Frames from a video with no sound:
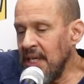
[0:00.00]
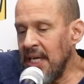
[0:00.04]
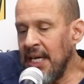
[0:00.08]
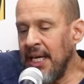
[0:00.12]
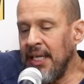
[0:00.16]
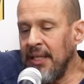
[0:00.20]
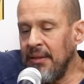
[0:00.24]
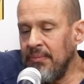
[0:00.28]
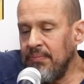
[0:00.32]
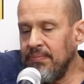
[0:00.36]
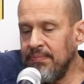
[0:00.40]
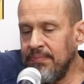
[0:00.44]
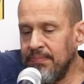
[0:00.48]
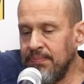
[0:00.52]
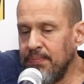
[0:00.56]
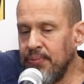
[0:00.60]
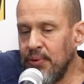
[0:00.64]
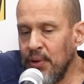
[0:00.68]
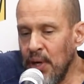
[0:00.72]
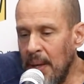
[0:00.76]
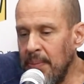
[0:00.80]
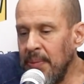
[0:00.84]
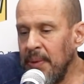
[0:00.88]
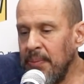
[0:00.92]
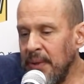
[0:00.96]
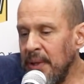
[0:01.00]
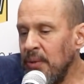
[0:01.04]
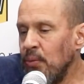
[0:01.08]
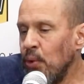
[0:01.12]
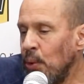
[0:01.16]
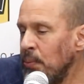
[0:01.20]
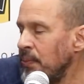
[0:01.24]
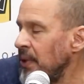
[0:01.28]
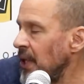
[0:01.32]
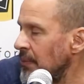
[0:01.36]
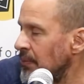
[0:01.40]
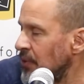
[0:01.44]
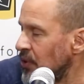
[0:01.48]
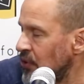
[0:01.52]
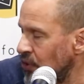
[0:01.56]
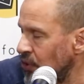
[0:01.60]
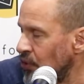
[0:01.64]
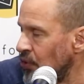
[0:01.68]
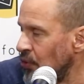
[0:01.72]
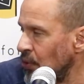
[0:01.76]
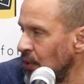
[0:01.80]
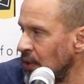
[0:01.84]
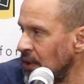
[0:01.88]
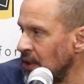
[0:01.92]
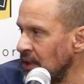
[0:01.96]
I probably won't be able to
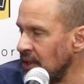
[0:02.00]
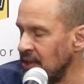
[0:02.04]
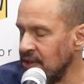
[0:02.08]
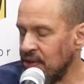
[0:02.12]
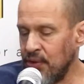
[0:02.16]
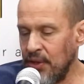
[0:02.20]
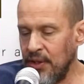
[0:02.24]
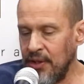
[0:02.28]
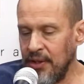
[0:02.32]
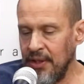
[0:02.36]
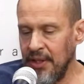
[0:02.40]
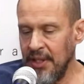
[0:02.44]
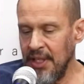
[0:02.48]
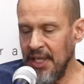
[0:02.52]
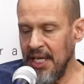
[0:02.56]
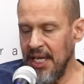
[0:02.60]
do it in Israel.